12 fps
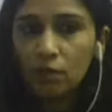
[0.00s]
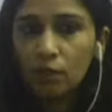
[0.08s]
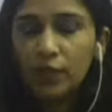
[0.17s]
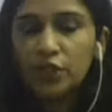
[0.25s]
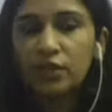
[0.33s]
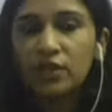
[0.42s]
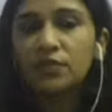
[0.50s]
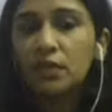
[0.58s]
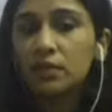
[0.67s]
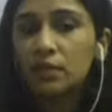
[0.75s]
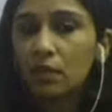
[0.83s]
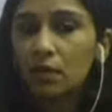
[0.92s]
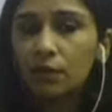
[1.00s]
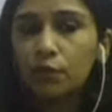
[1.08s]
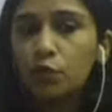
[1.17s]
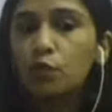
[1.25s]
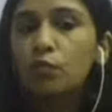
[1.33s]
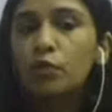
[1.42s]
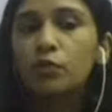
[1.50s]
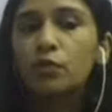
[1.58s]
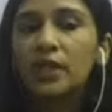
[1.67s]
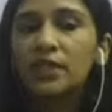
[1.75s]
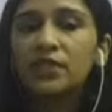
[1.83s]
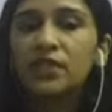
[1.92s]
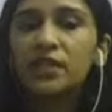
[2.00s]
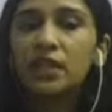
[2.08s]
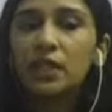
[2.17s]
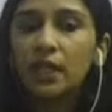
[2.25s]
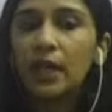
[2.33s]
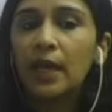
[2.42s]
which gives us a lot of room to consider